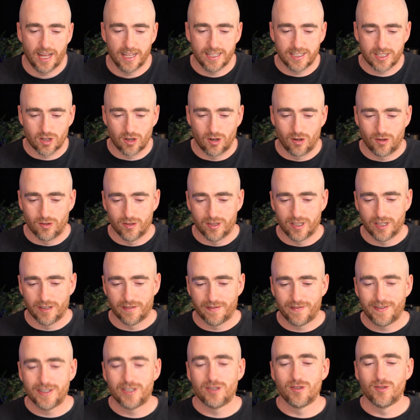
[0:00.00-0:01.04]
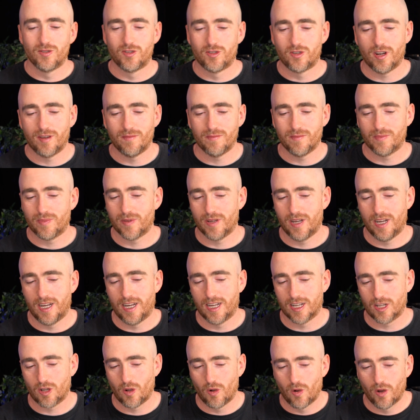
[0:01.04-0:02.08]
It's called the official Trump
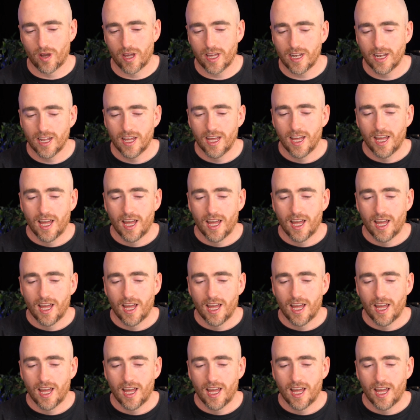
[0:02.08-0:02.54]
coin.